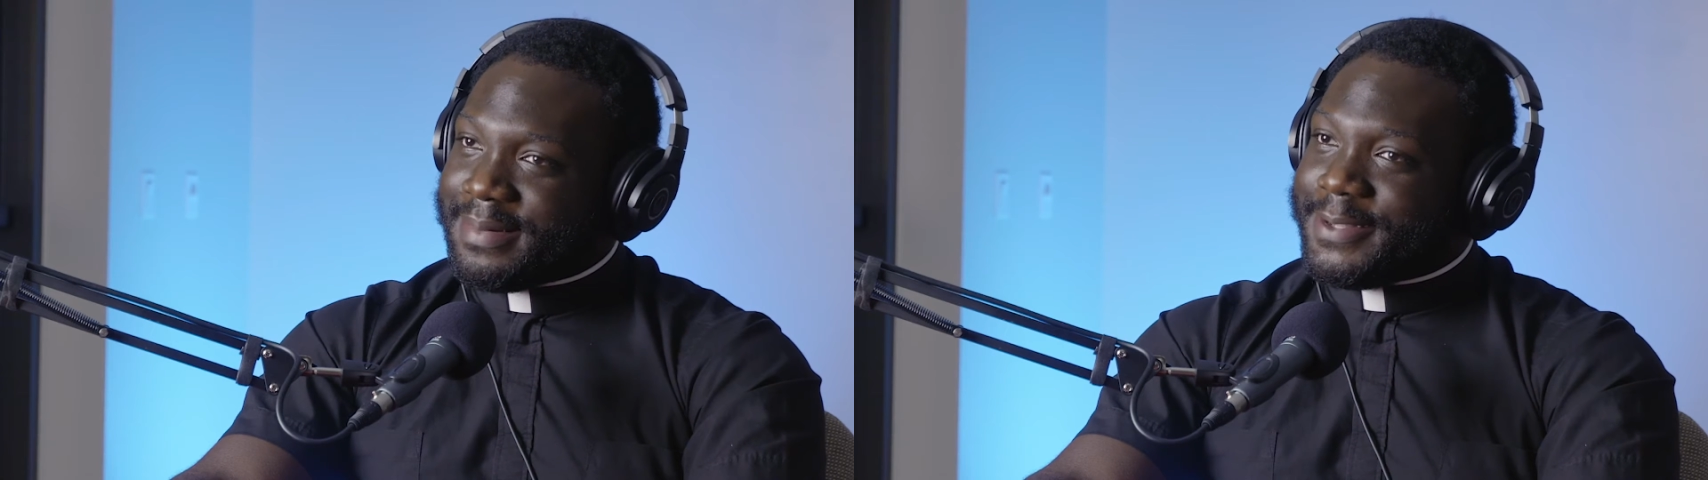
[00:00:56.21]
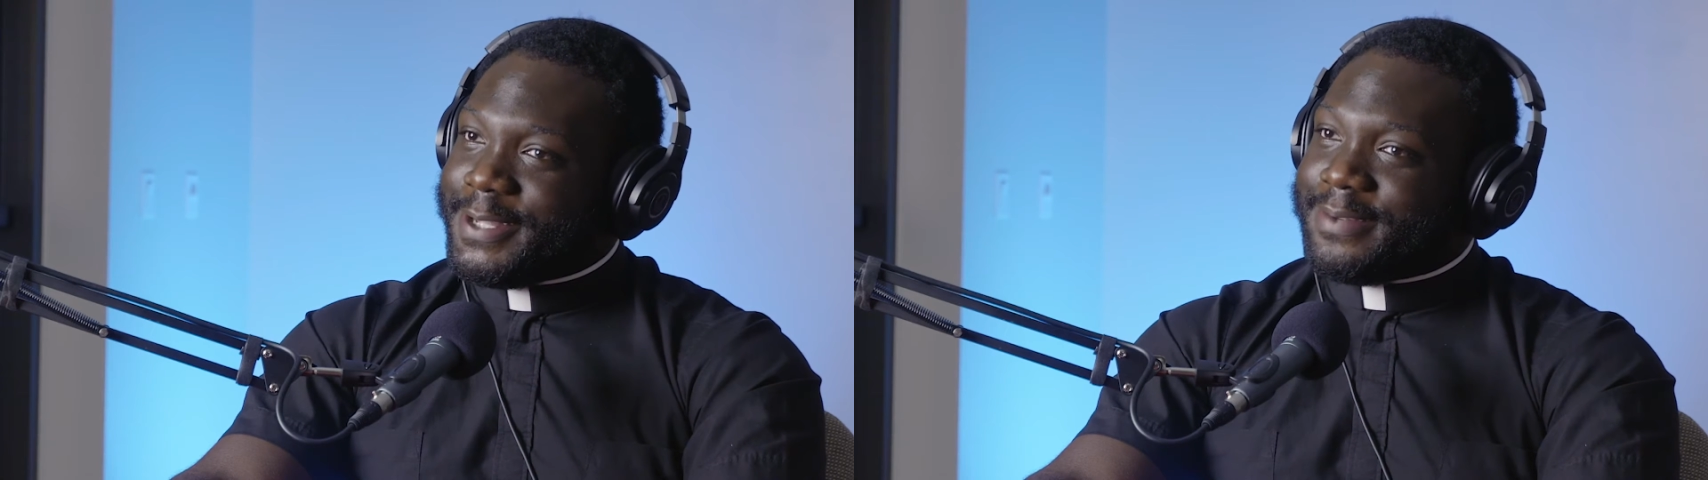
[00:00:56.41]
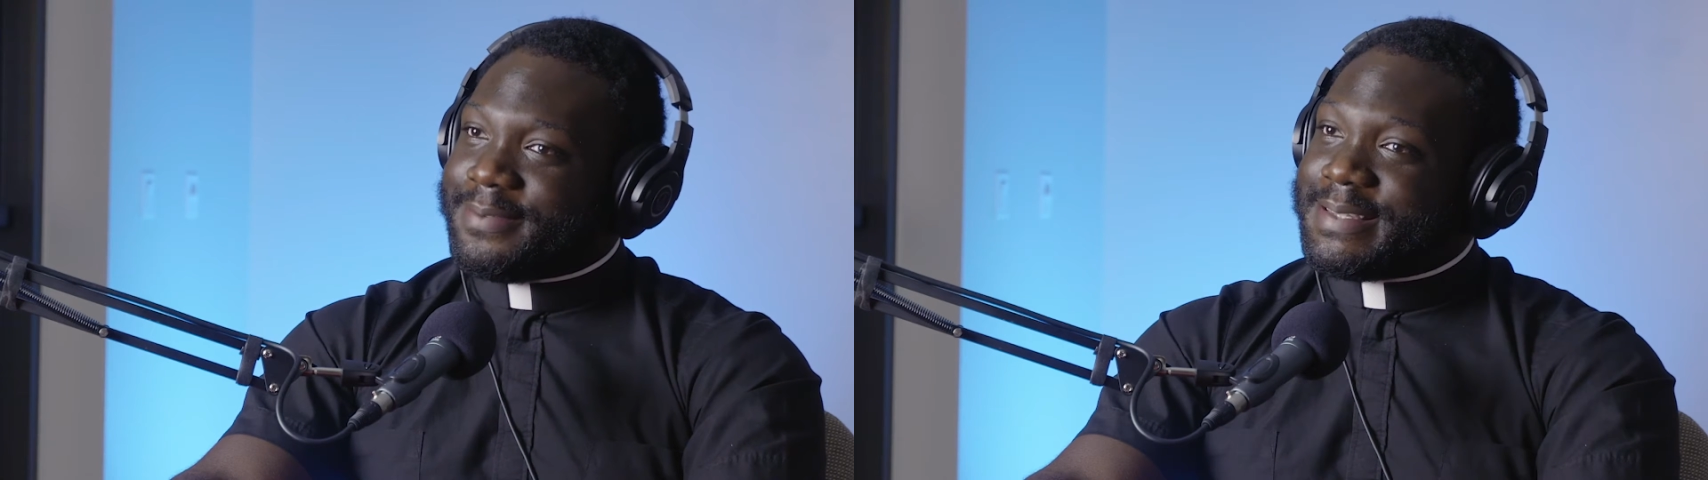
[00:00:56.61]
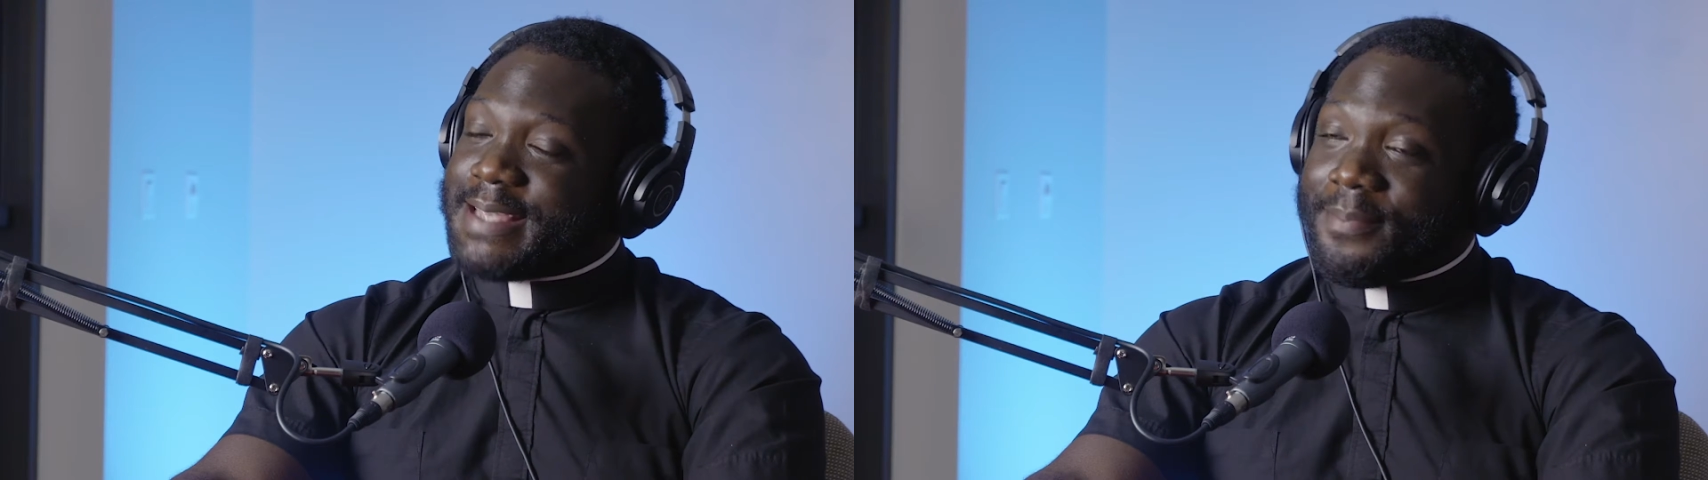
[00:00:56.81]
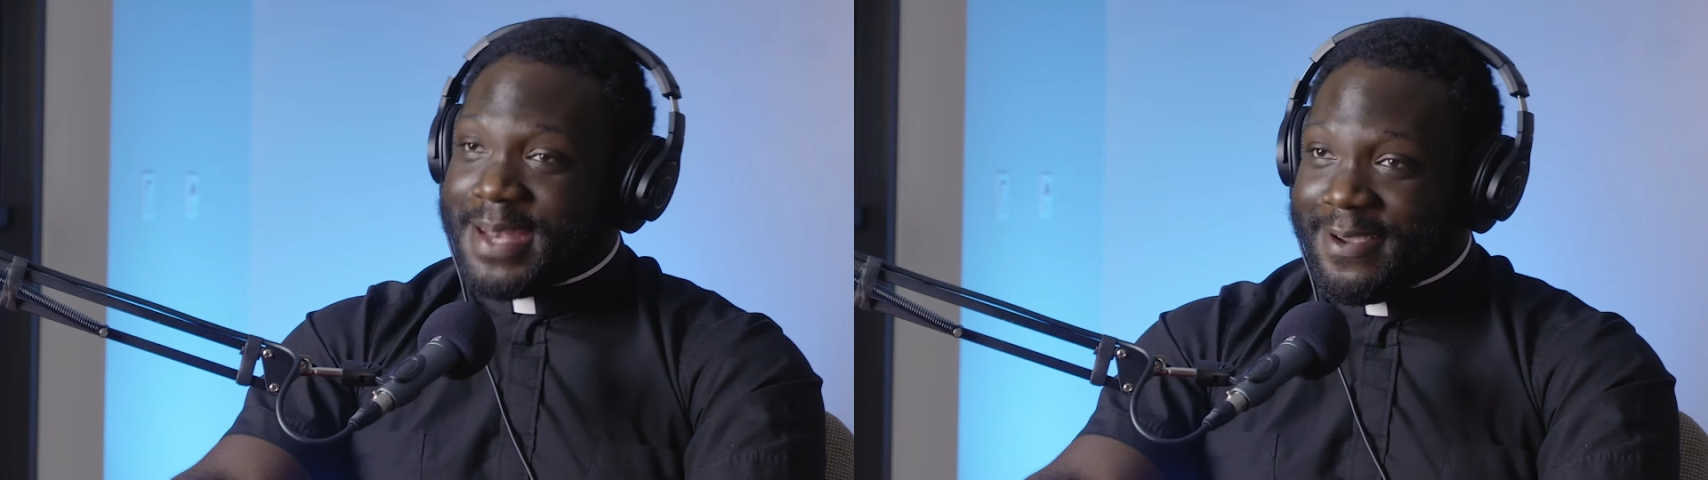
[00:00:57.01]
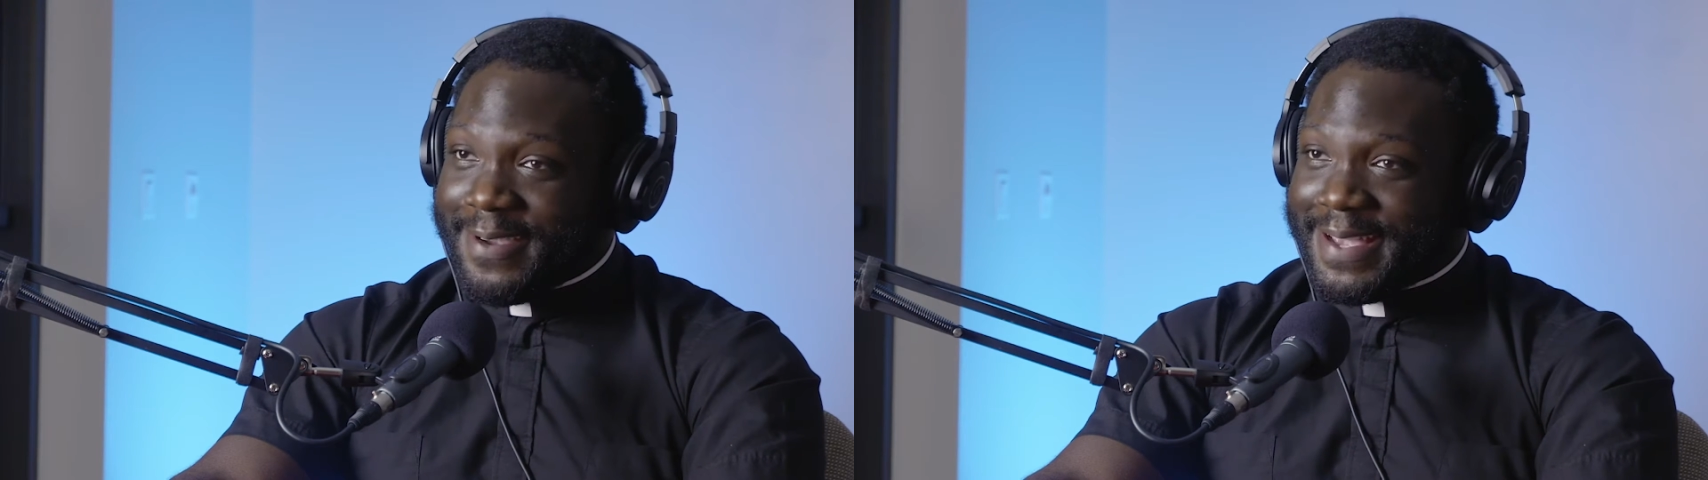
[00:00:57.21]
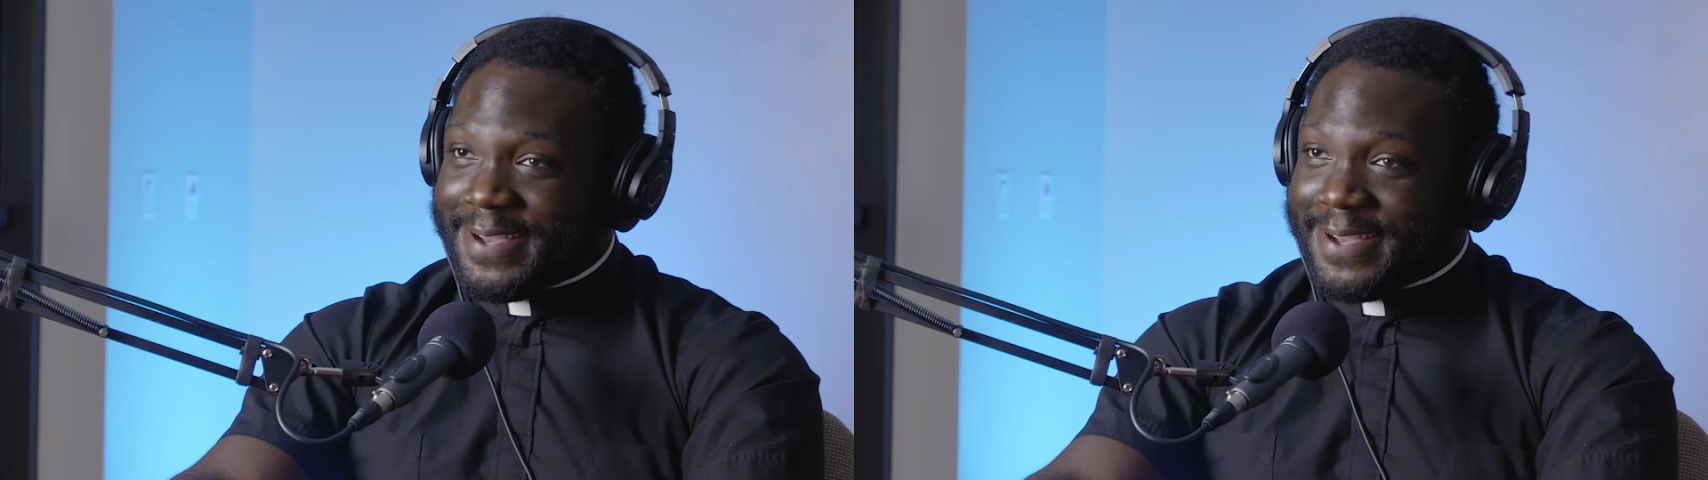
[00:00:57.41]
in seminary,